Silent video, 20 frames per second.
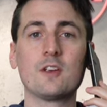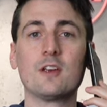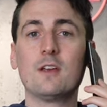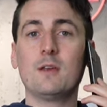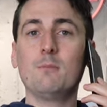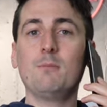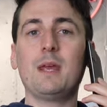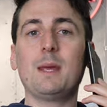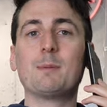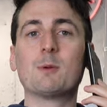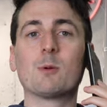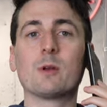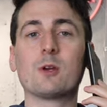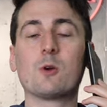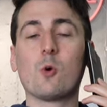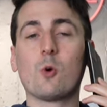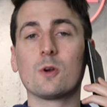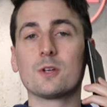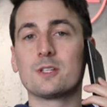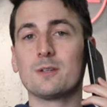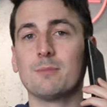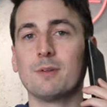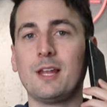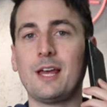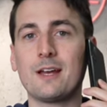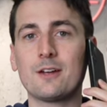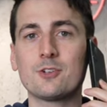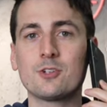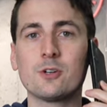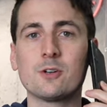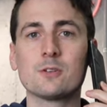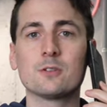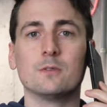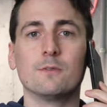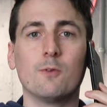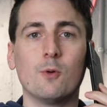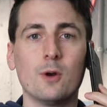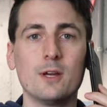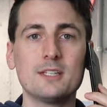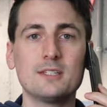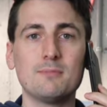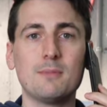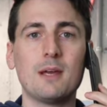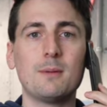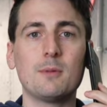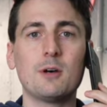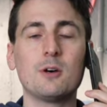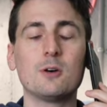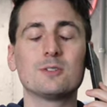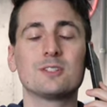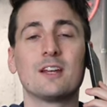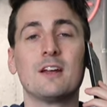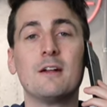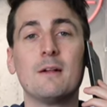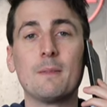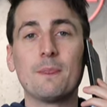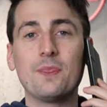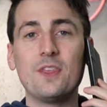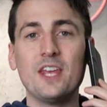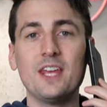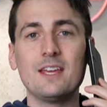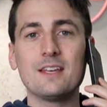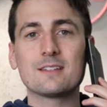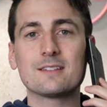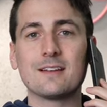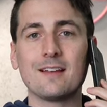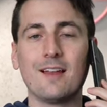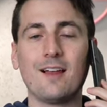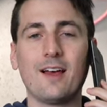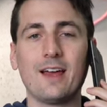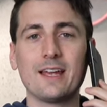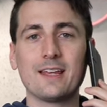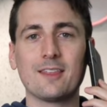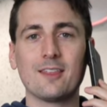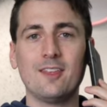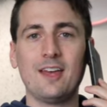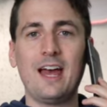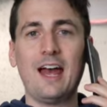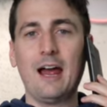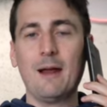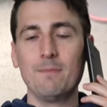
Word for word: maybe record some lectures, voice memos, things like that.